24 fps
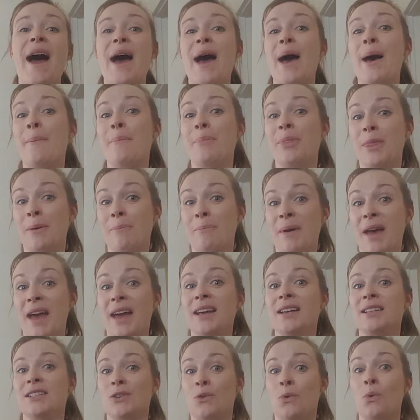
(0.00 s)
up the
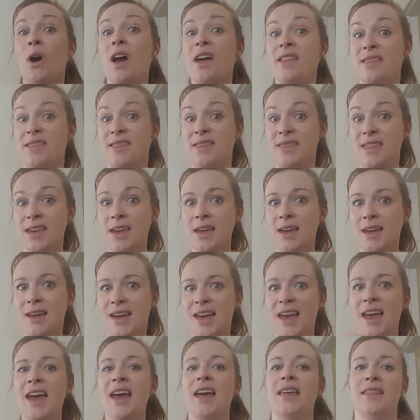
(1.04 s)
back. It's quite
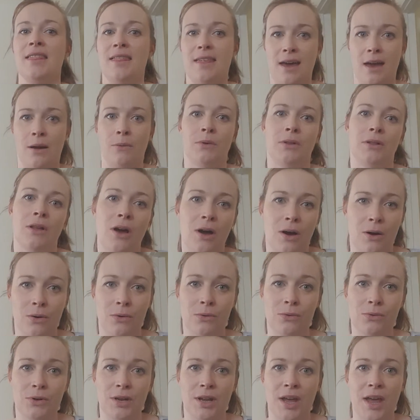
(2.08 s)
thick. That will
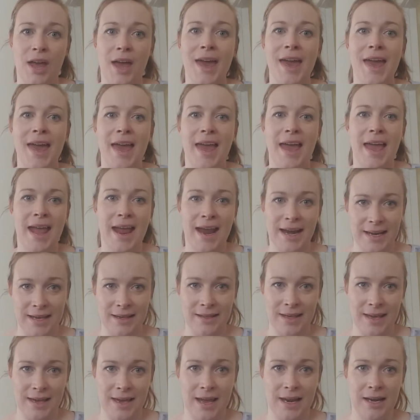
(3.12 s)
hold
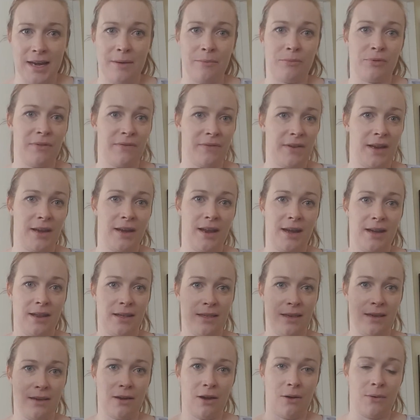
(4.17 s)
anything in and prevent
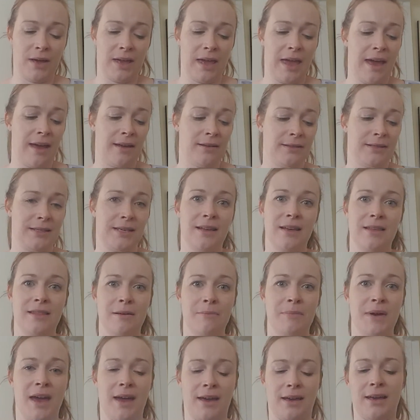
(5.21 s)
anything going out
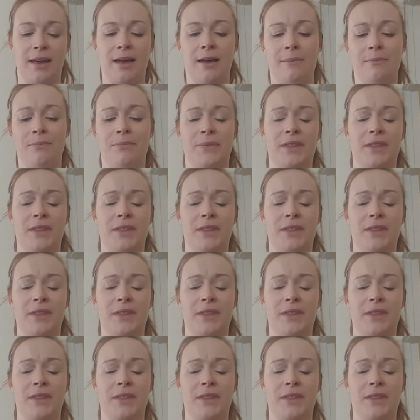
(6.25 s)
the back.